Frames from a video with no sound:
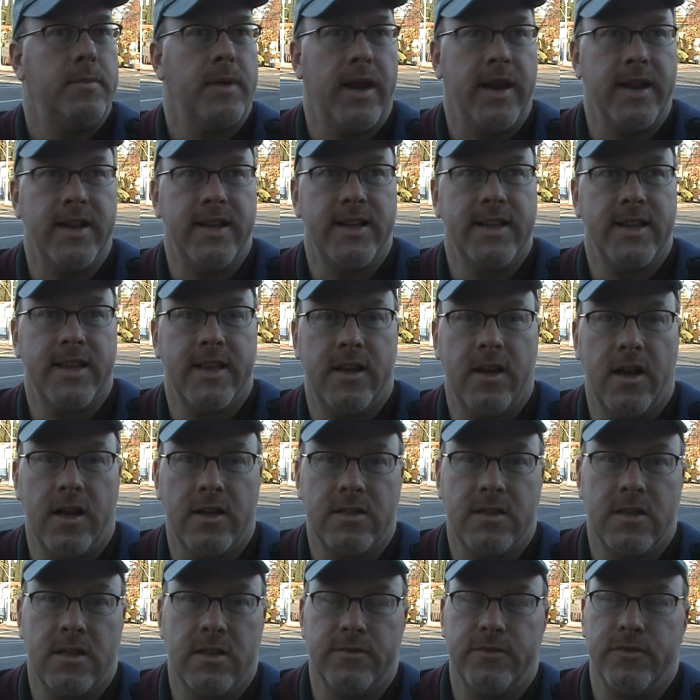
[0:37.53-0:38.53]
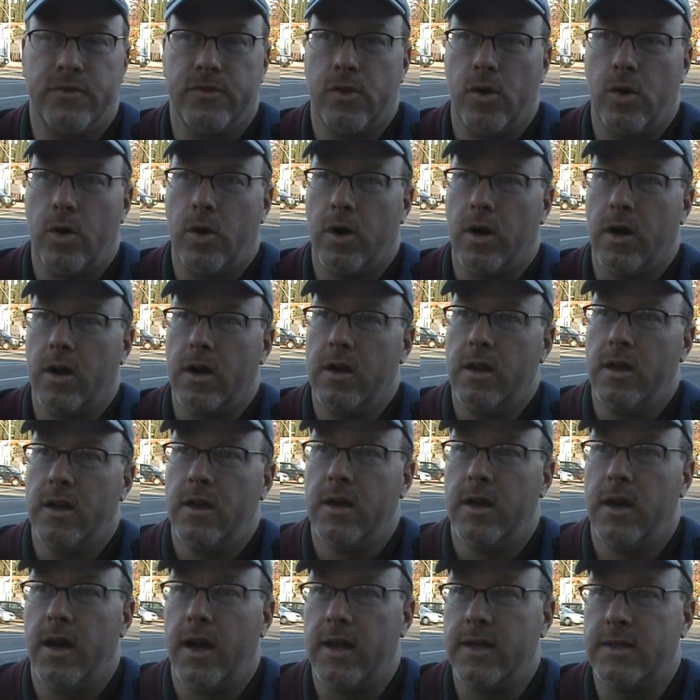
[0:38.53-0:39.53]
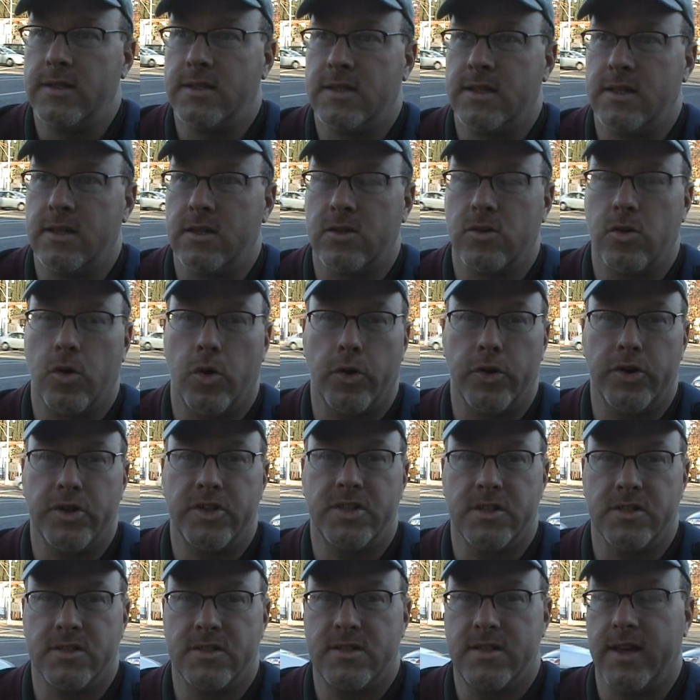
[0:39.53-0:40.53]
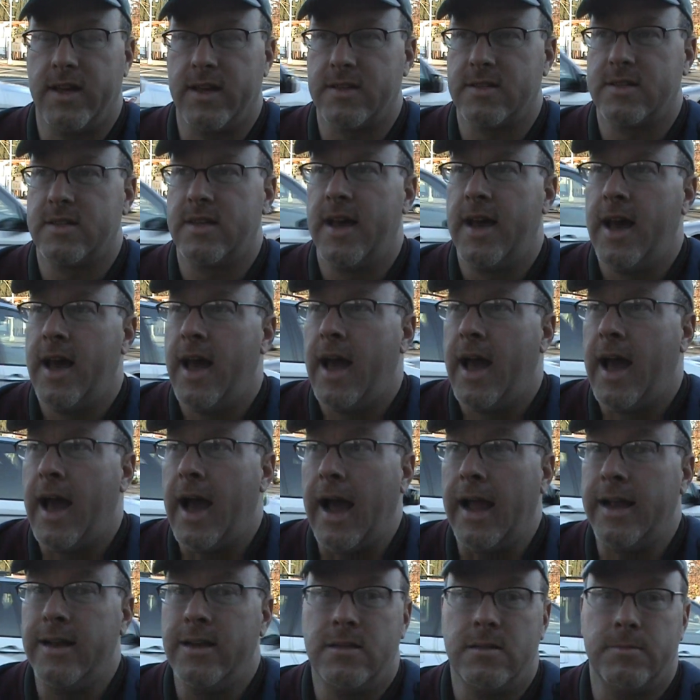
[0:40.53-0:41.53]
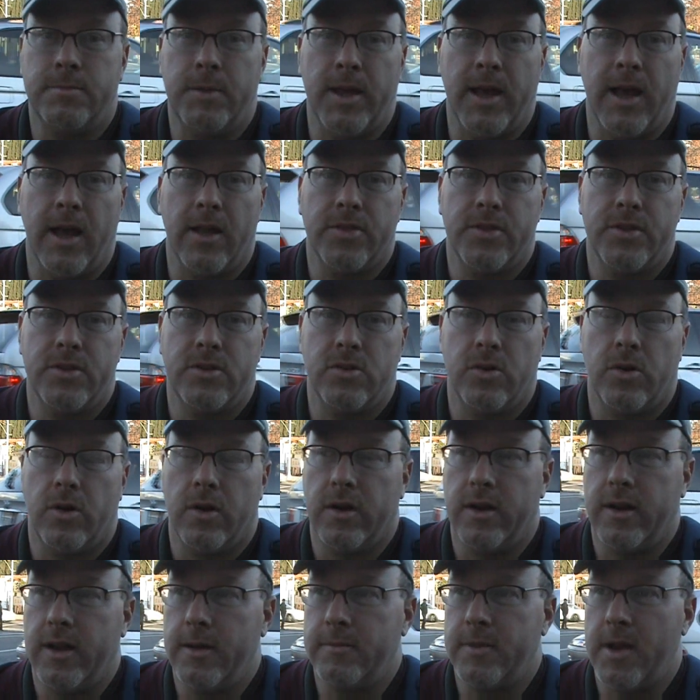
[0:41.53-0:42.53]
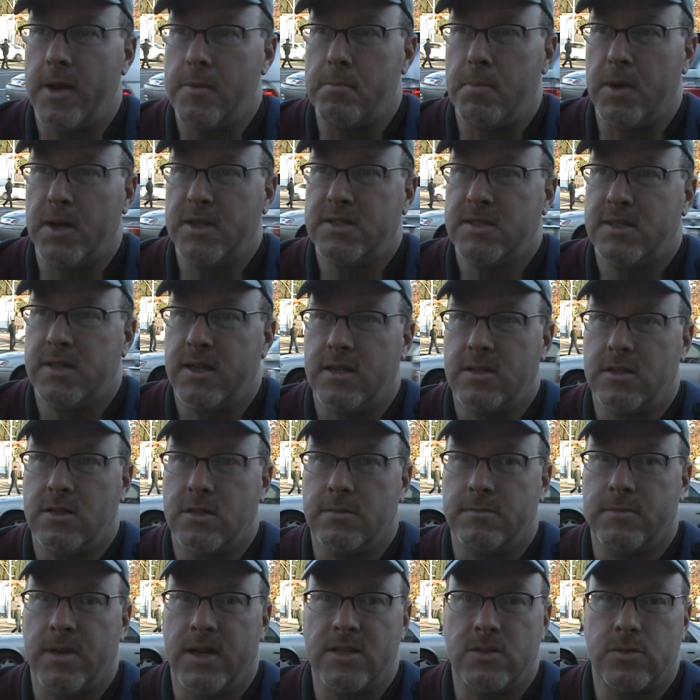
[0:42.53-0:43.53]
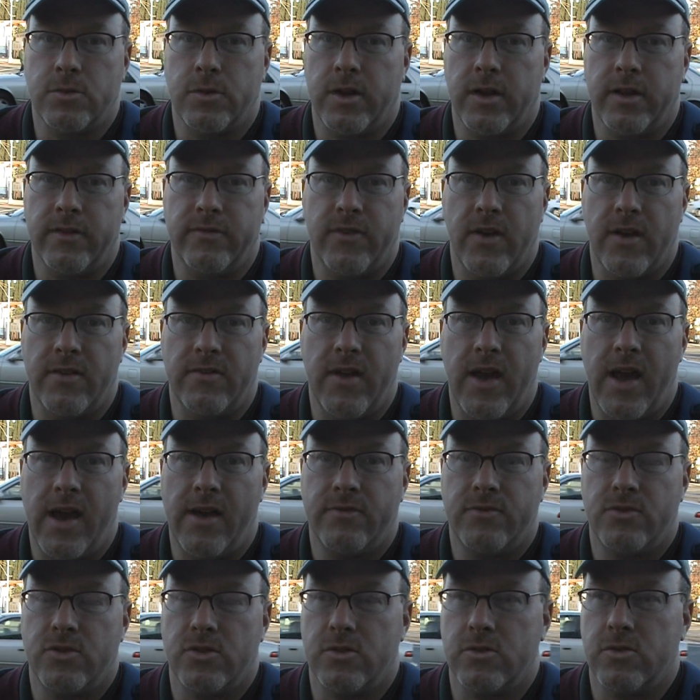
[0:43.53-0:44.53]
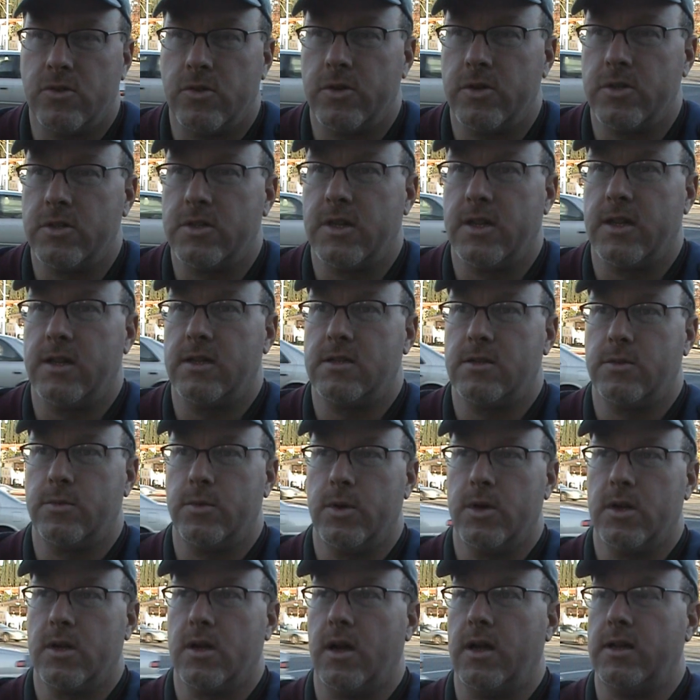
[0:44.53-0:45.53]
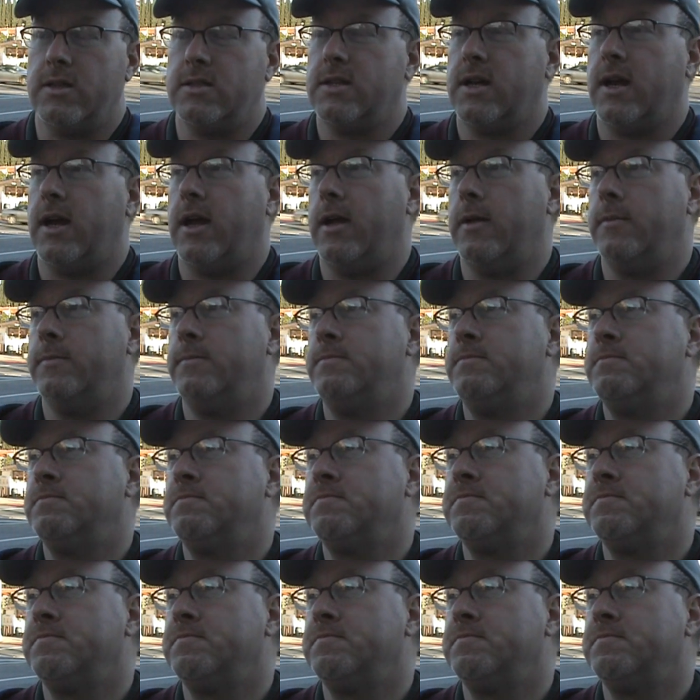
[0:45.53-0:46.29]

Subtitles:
But I didn't get onto the floor until 6:15. I need to be out the door and at my bus station by 25 after in order to get to work on time.